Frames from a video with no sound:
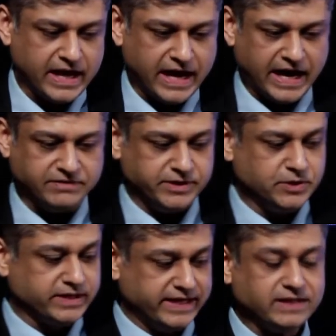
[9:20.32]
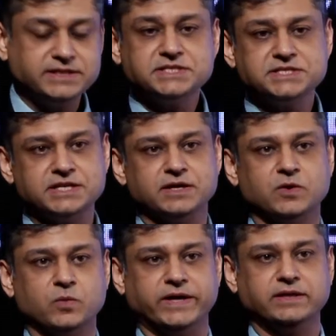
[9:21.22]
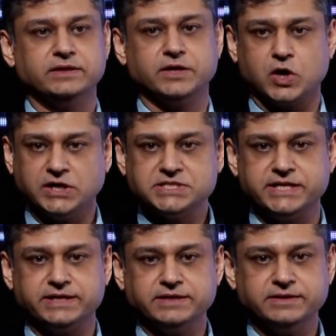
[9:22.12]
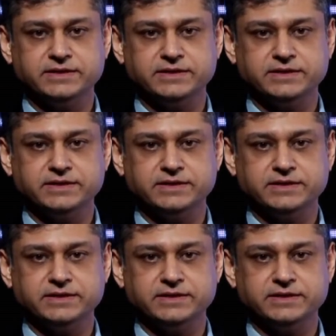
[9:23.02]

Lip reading: And when you connect this with the cost data,